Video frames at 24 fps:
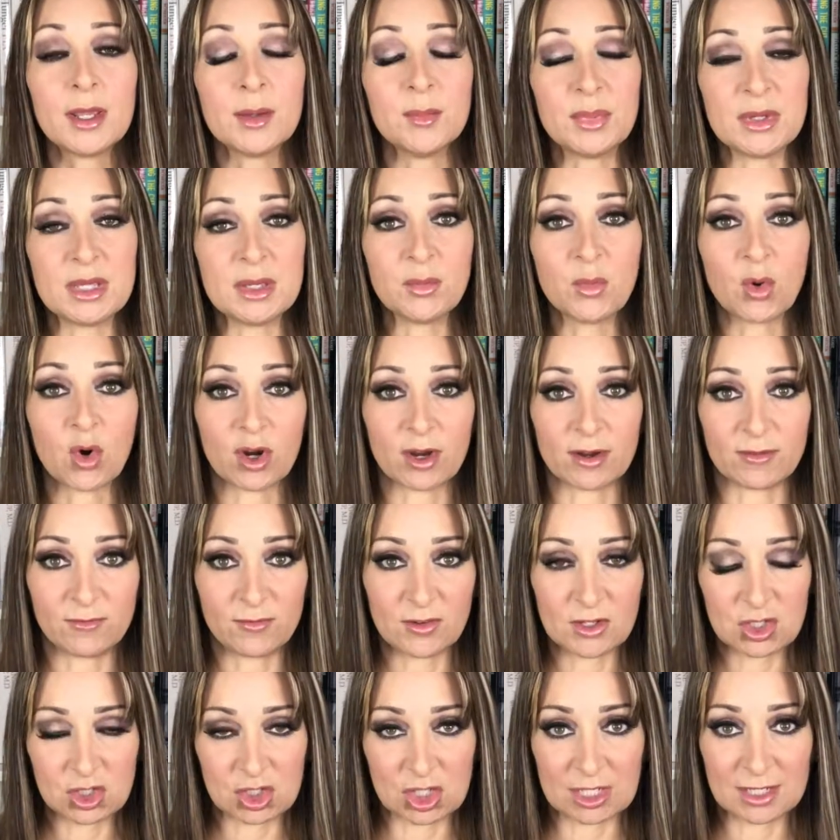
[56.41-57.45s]
be more
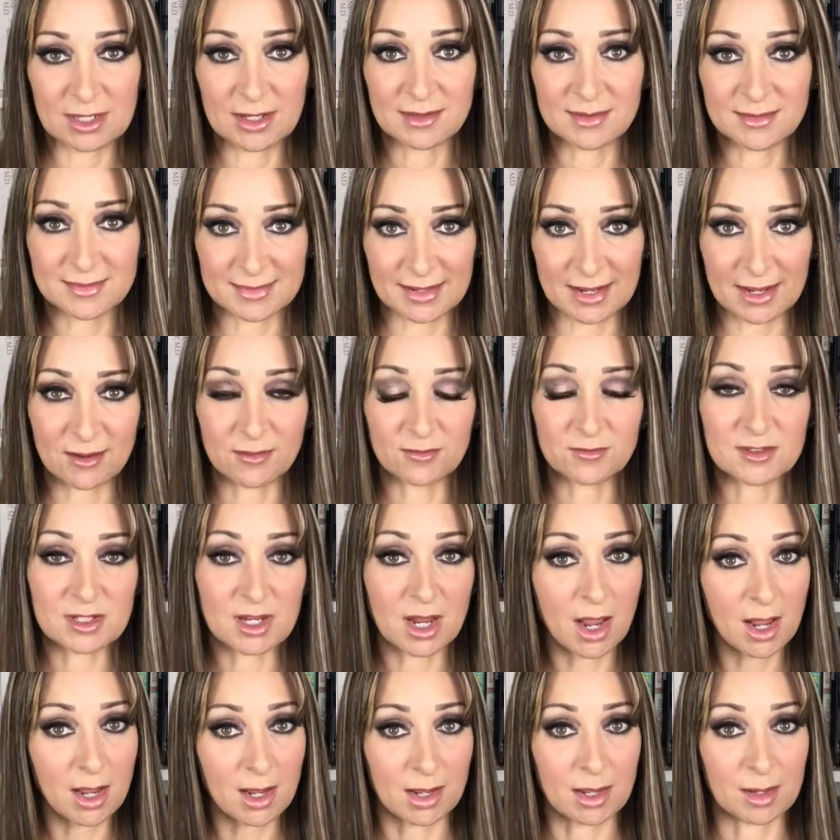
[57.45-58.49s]
efficient and save
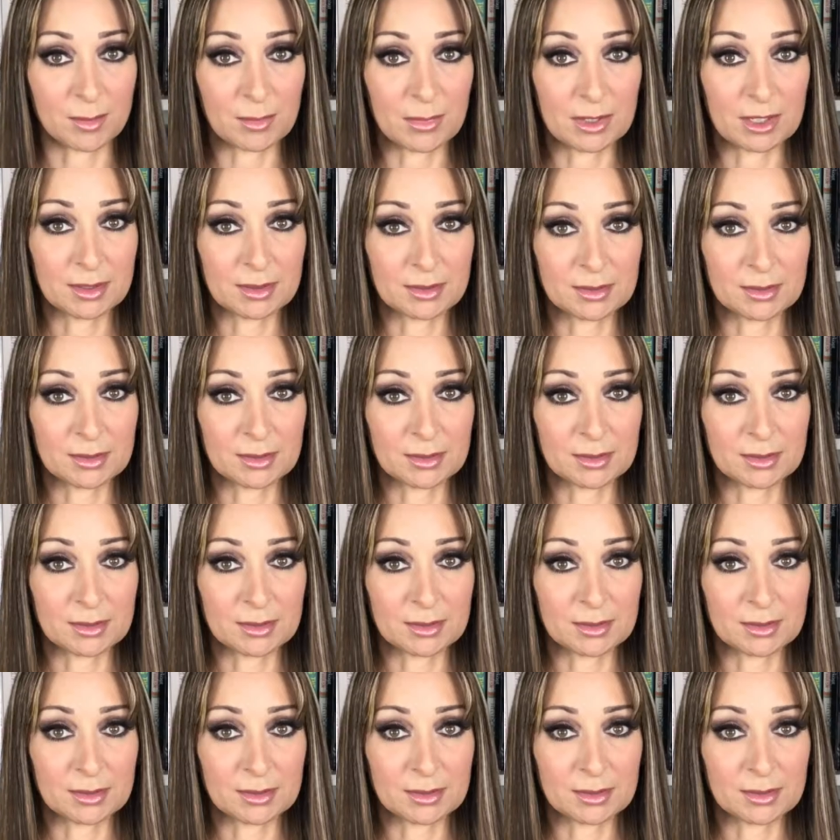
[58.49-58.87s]
time.